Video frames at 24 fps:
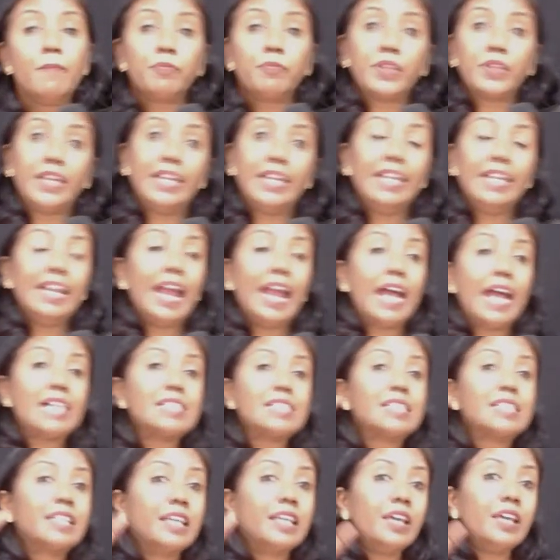he
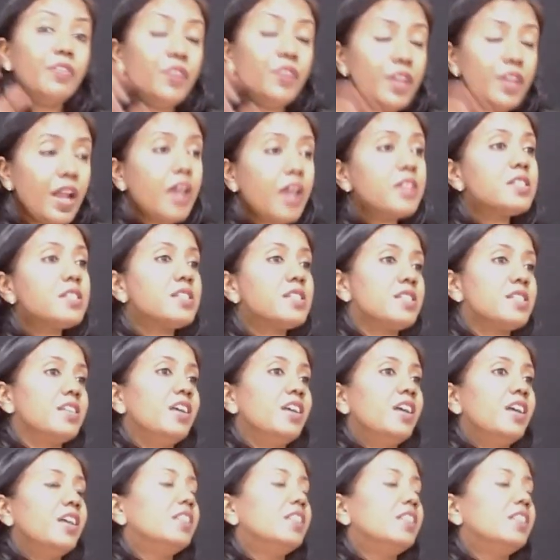has given us